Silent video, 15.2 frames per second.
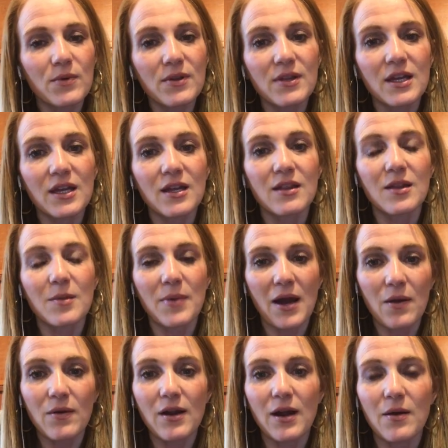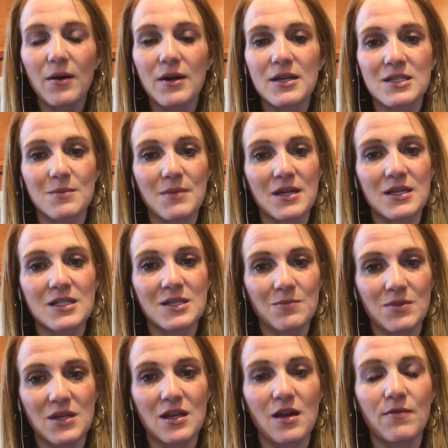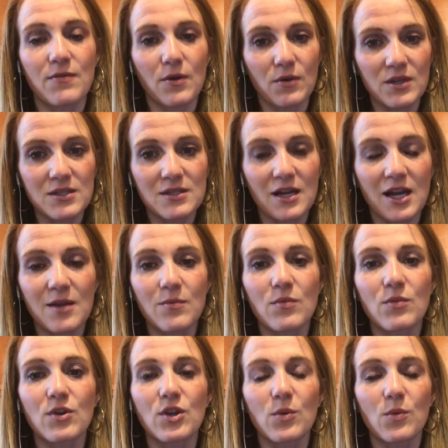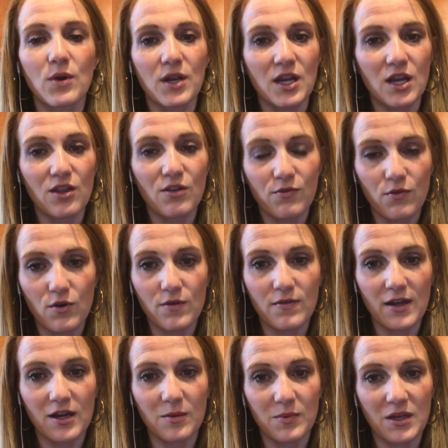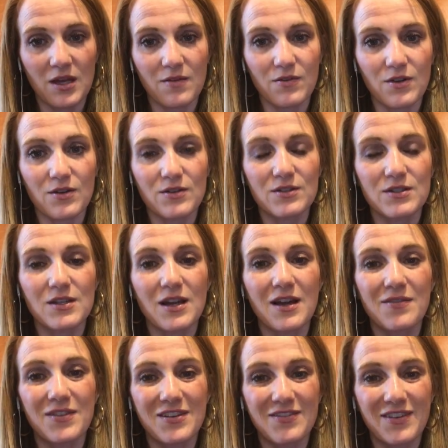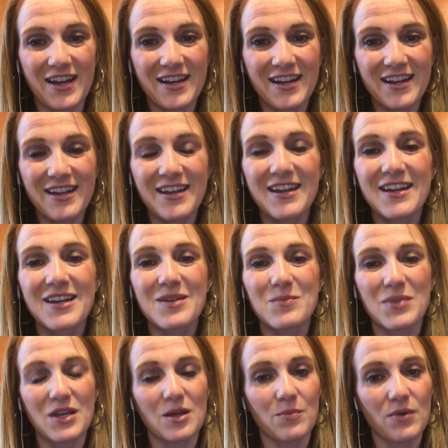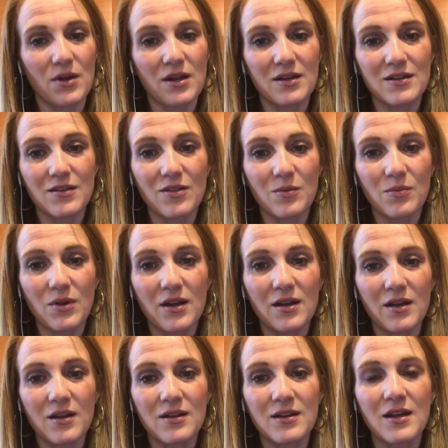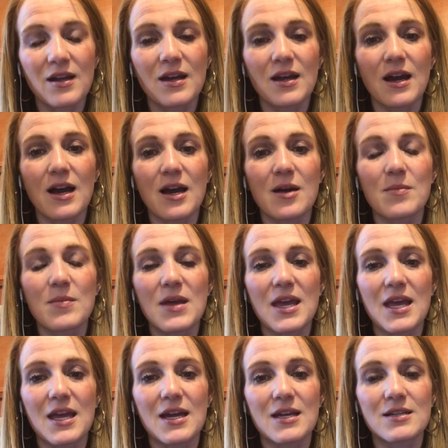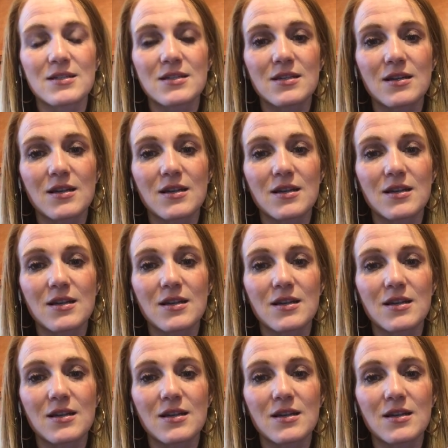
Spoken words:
really, the power hour is meant to be a focused time where you're working on the 4 vital behaviors of inviting, being a product of the product, and